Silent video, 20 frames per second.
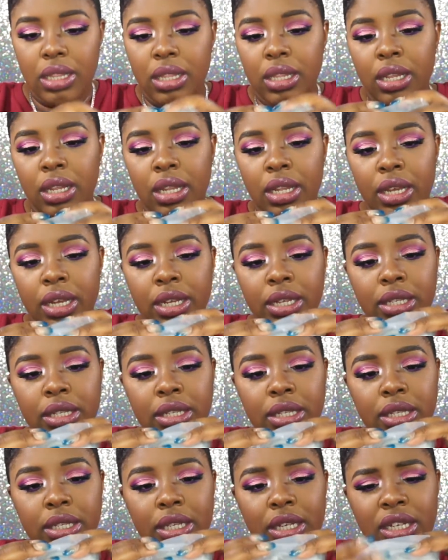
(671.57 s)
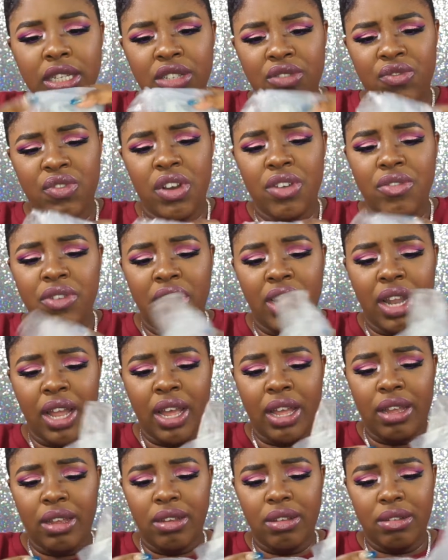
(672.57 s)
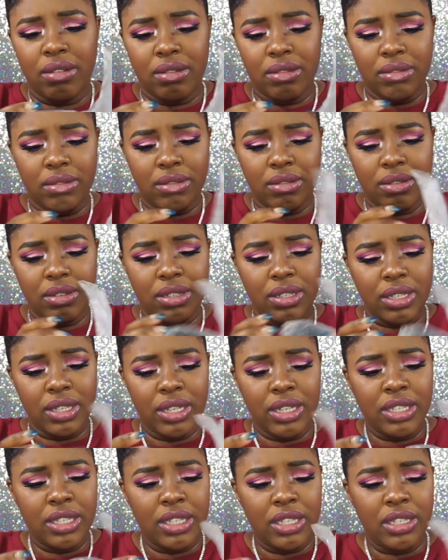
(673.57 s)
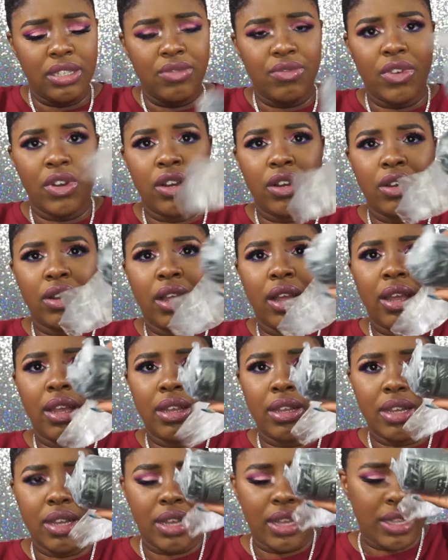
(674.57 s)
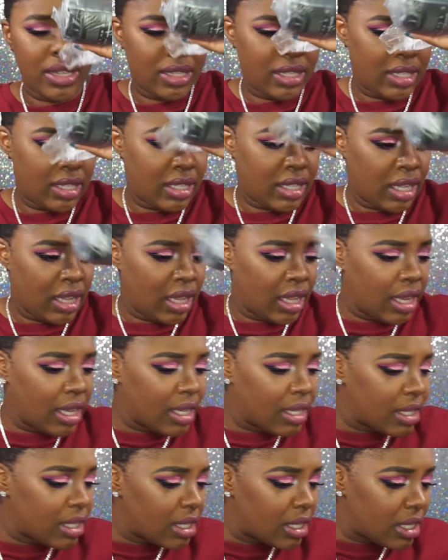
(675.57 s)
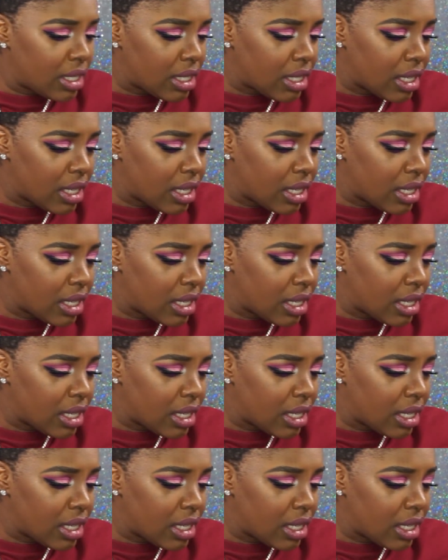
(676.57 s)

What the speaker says: the lens. It's very light. This lens is very light. It's the lens.